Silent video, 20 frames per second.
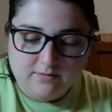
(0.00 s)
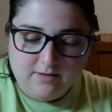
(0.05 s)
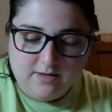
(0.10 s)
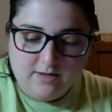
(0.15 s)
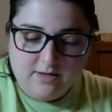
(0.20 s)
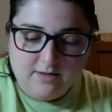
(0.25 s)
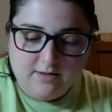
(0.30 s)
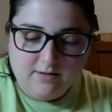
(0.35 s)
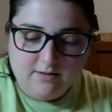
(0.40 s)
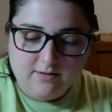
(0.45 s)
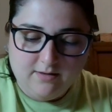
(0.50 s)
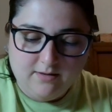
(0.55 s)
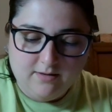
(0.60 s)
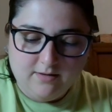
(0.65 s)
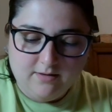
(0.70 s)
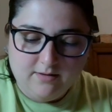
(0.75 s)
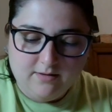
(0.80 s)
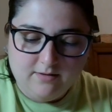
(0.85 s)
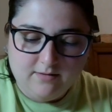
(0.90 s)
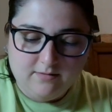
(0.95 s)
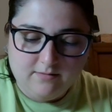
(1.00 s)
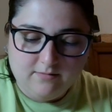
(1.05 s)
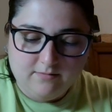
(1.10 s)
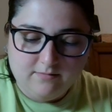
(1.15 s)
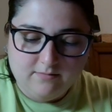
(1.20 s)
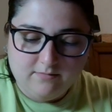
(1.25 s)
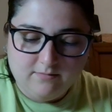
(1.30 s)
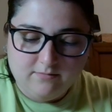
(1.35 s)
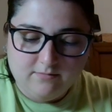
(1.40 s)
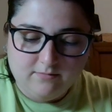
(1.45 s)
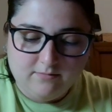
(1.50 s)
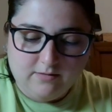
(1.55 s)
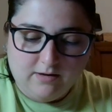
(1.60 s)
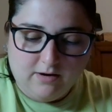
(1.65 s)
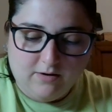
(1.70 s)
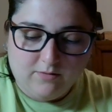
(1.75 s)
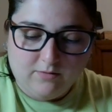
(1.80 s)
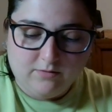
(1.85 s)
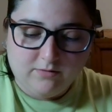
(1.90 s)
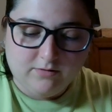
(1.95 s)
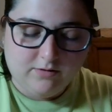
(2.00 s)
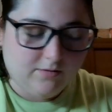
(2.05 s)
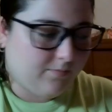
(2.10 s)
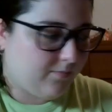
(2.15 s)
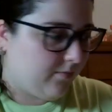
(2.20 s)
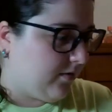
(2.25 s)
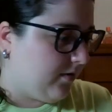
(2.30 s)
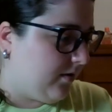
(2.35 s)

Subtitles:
A, arrow on top,